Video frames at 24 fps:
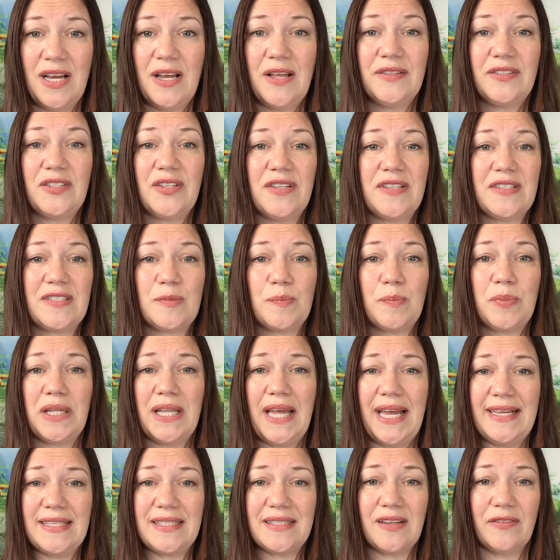to this
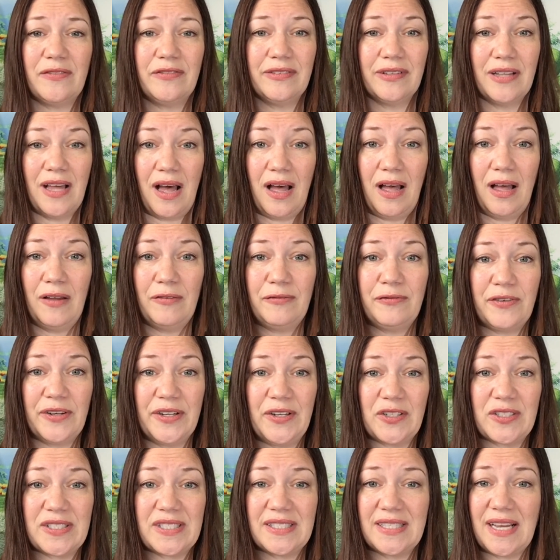place of love for
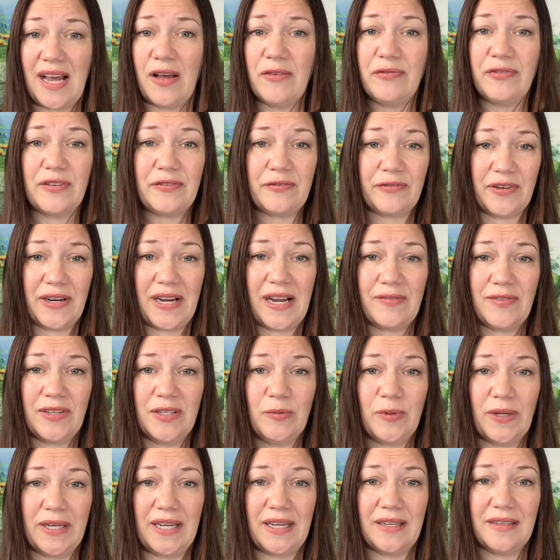yourself and for
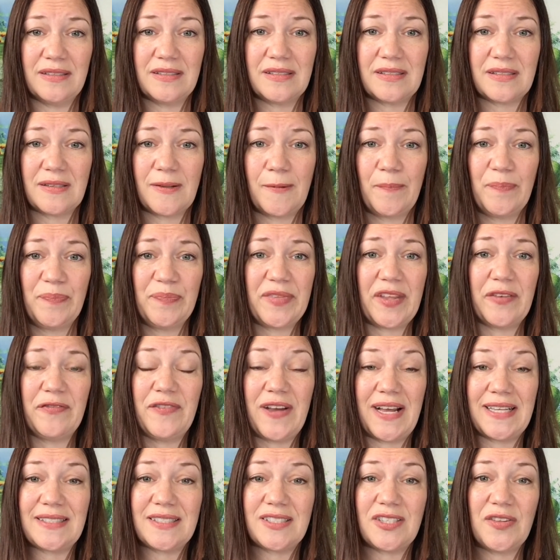everyone else, the
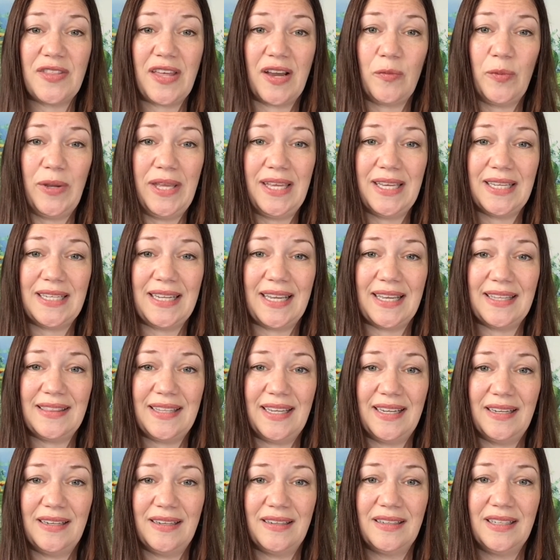faster that we can get
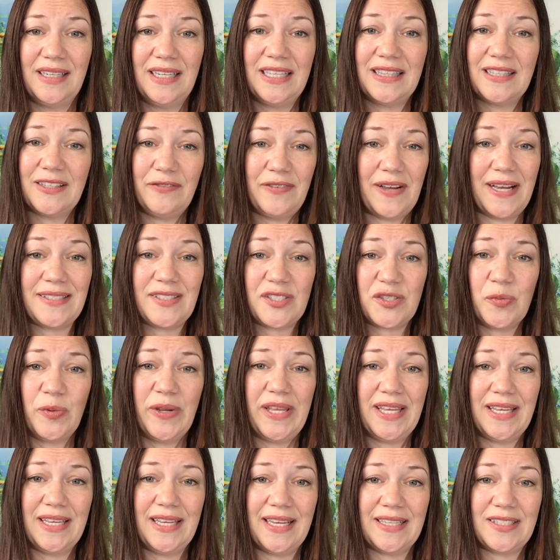there, the faster we
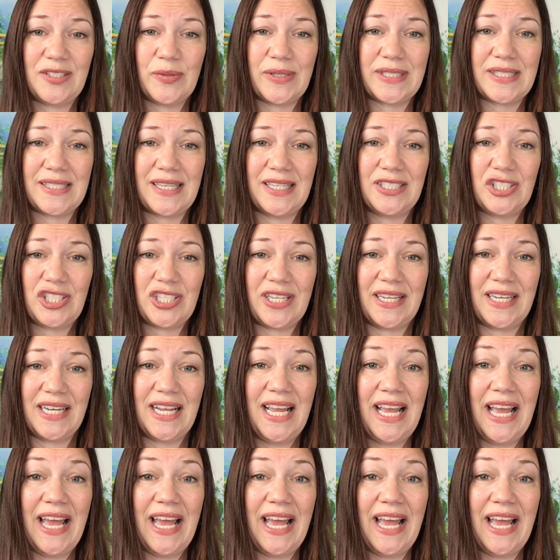can get to ascension.